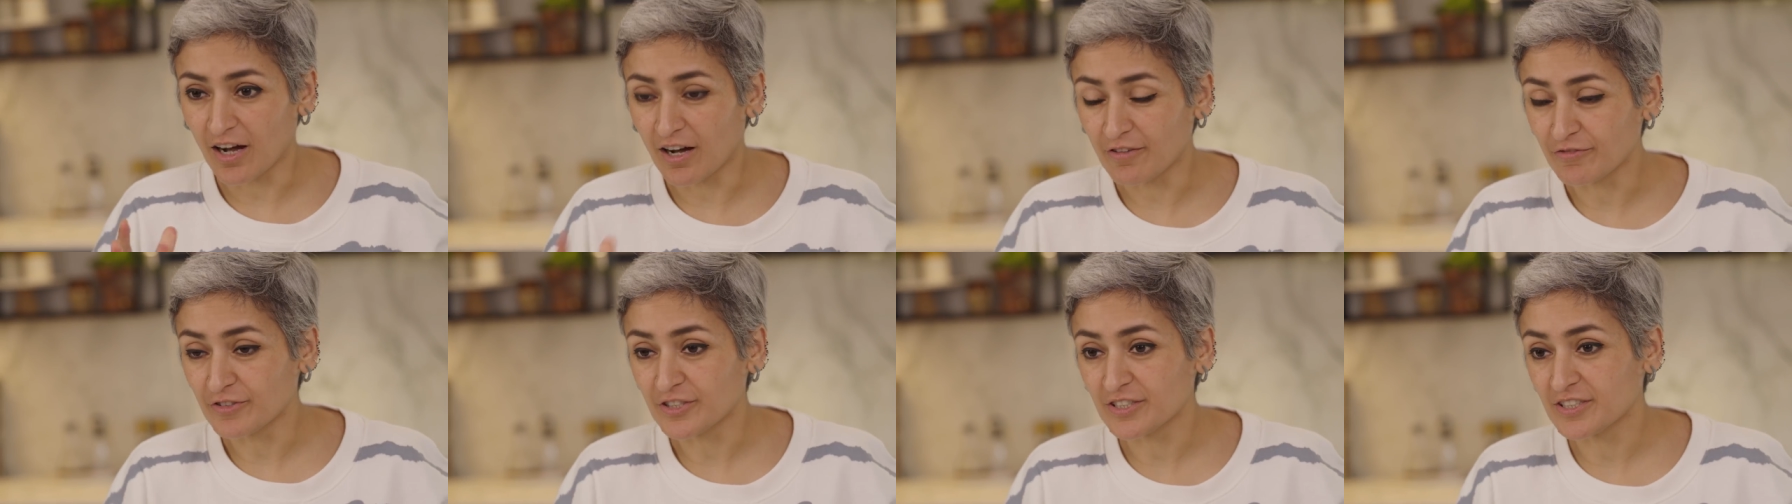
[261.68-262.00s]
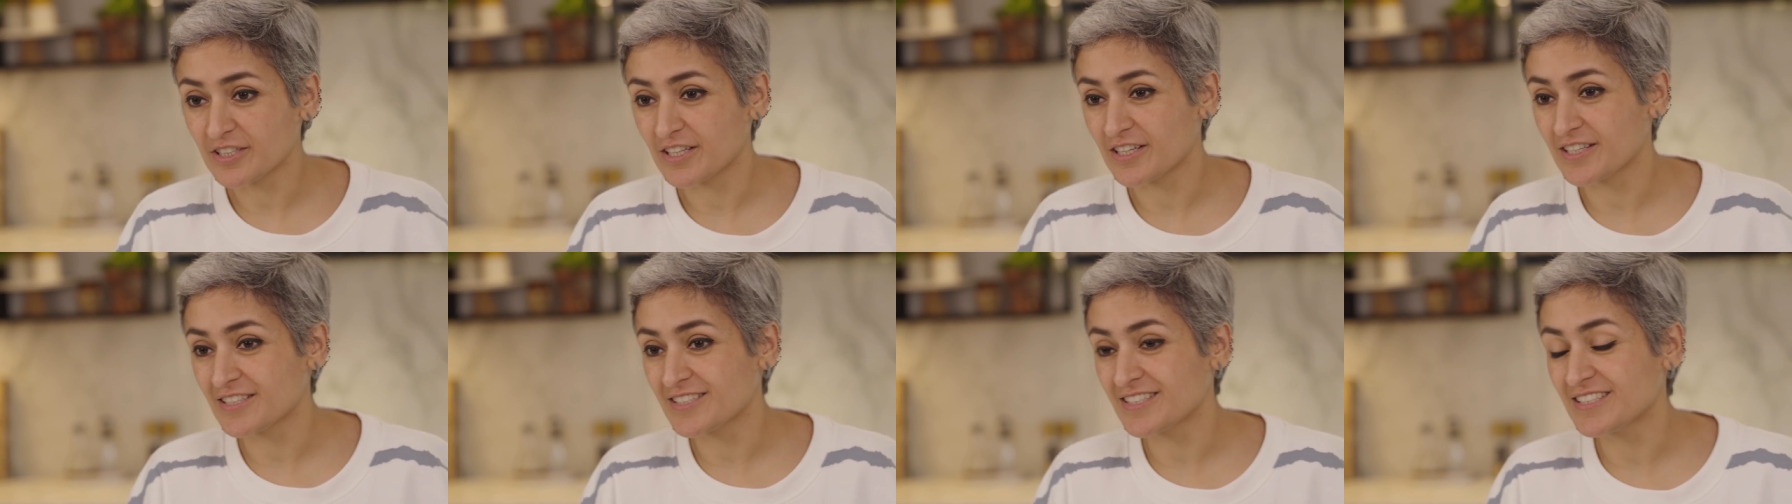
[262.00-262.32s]

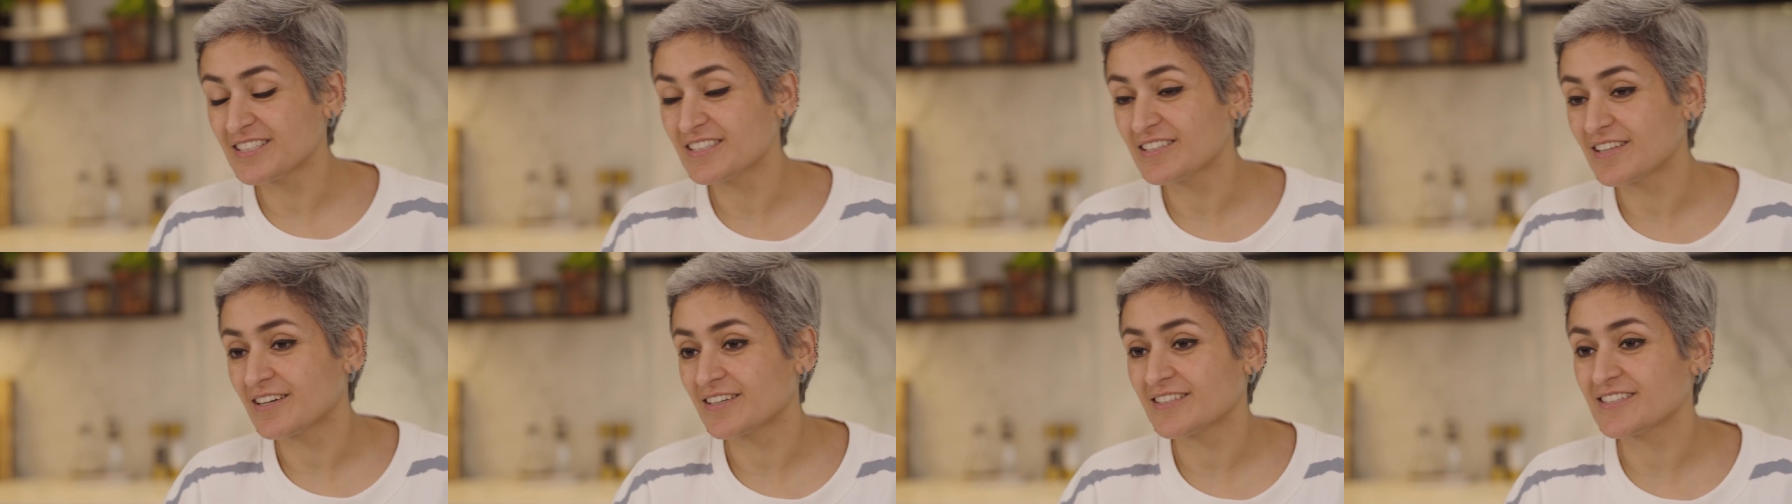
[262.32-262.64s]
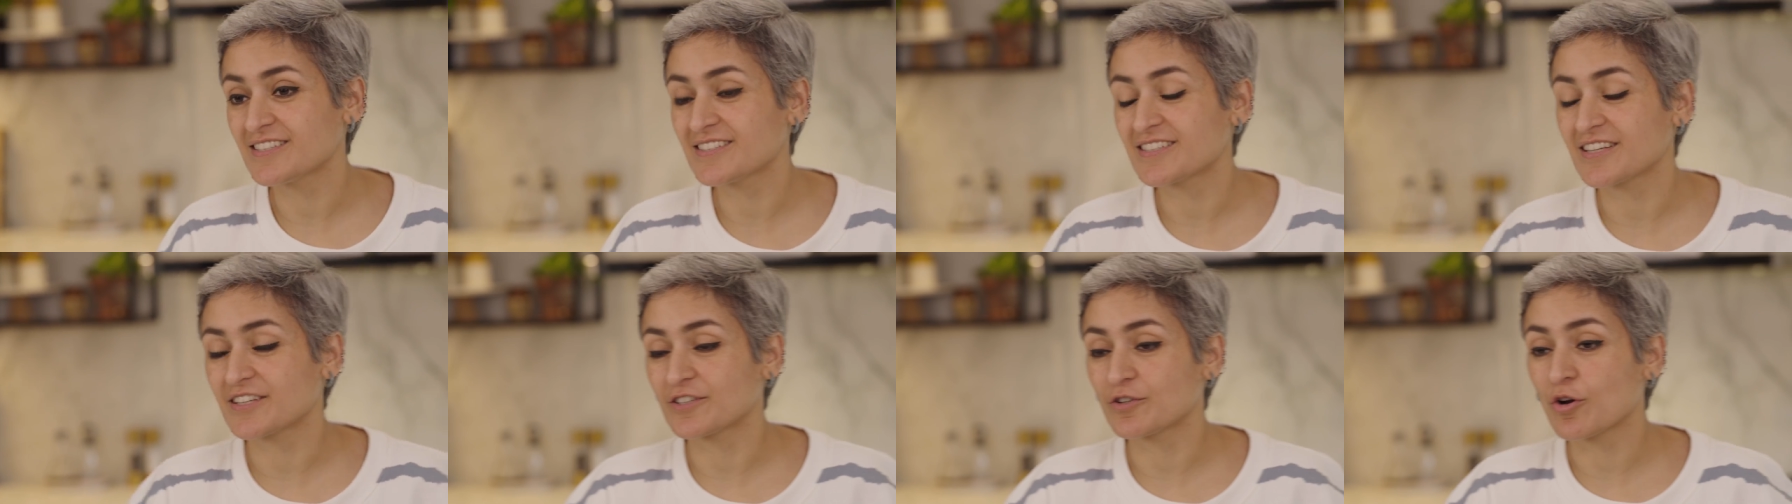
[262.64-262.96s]
Oven is
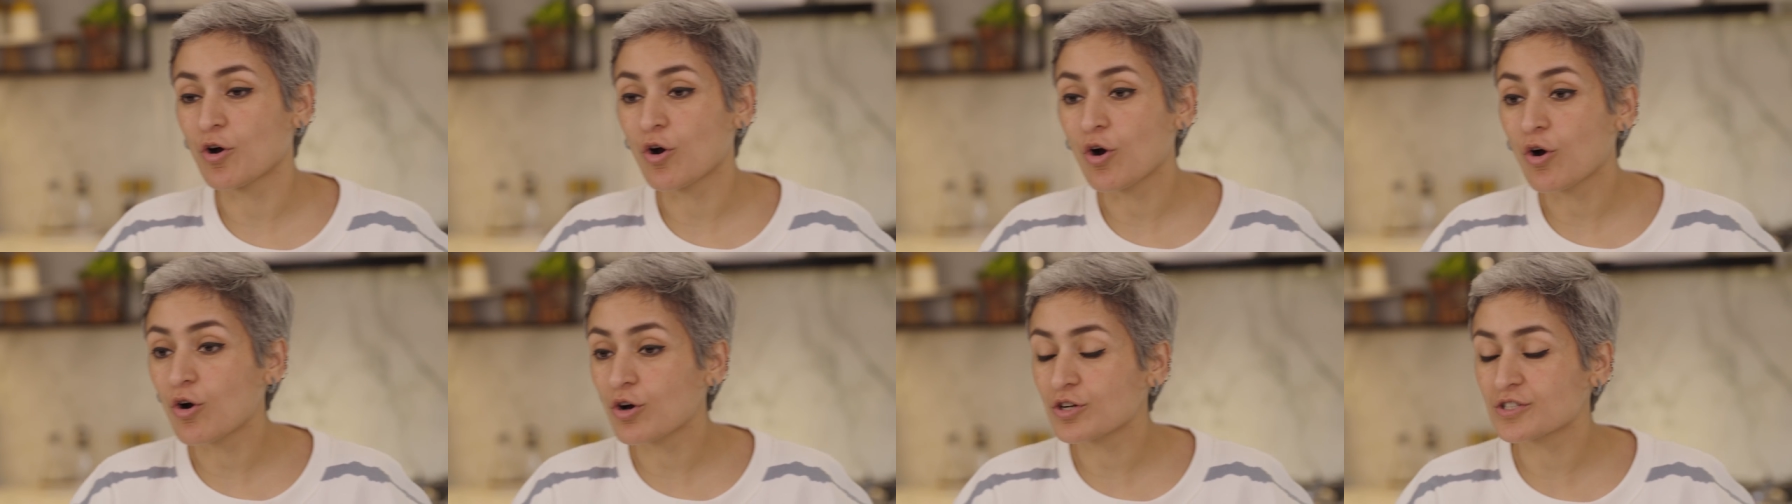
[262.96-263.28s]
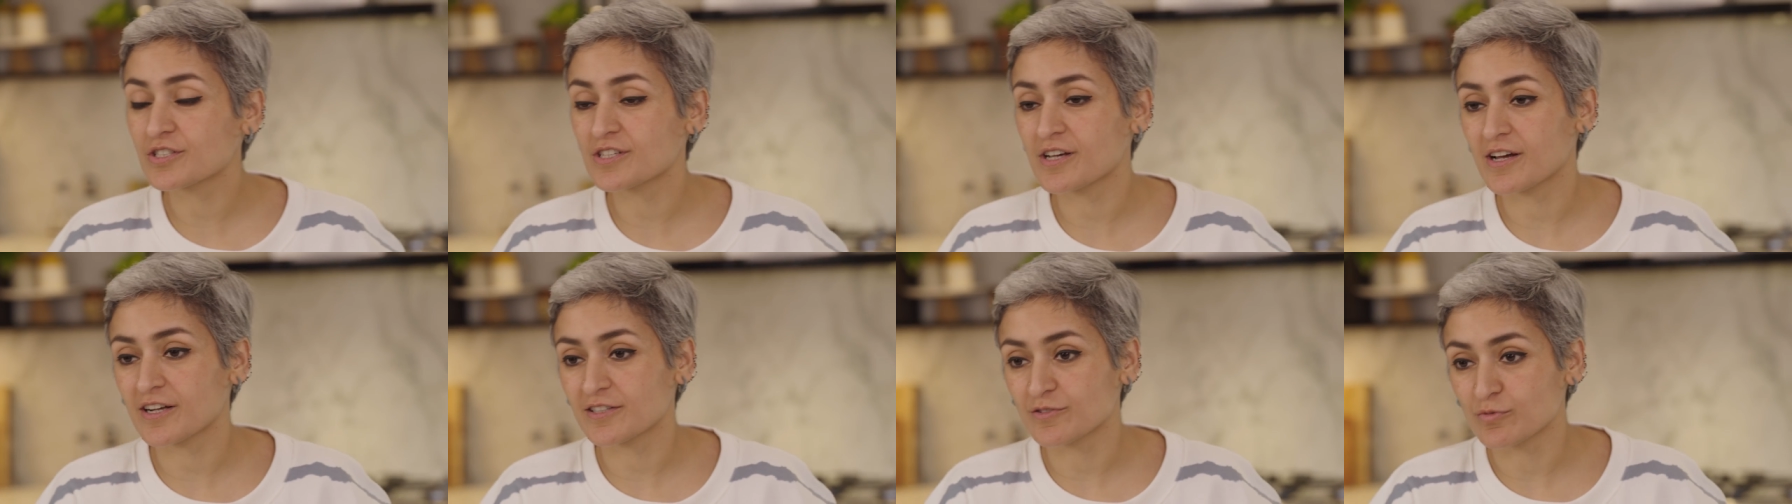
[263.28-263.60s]
nice and
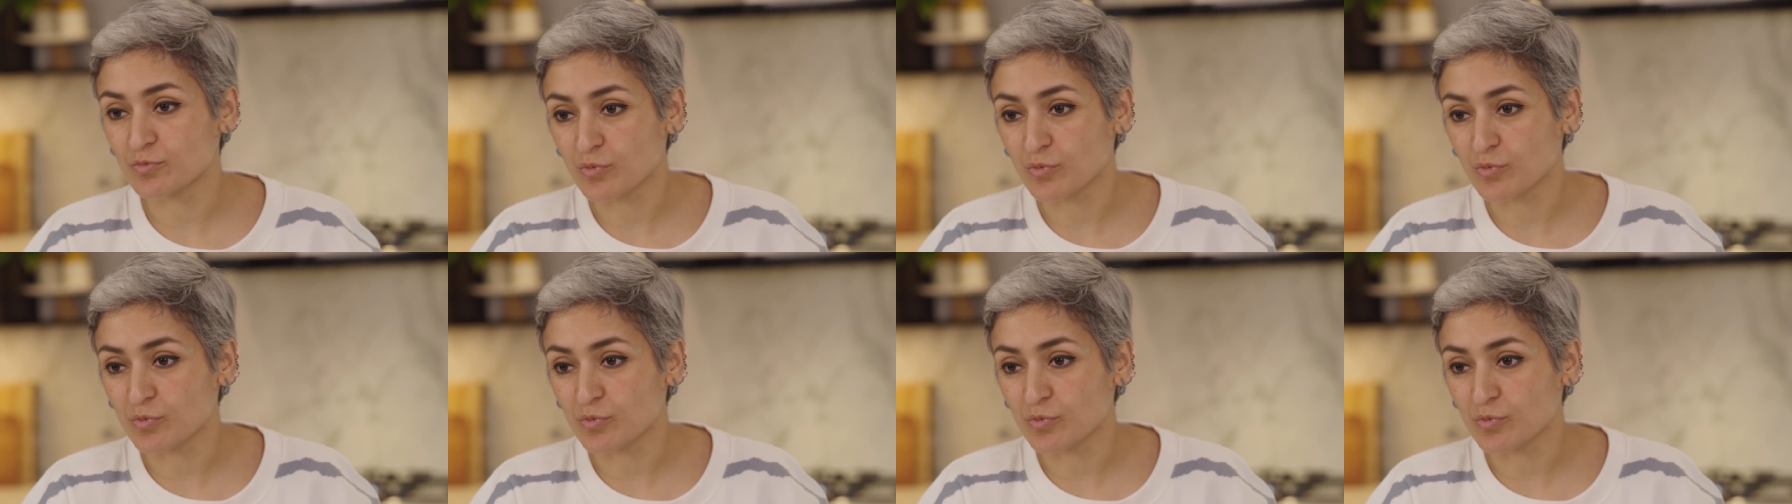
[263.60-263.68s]
hot at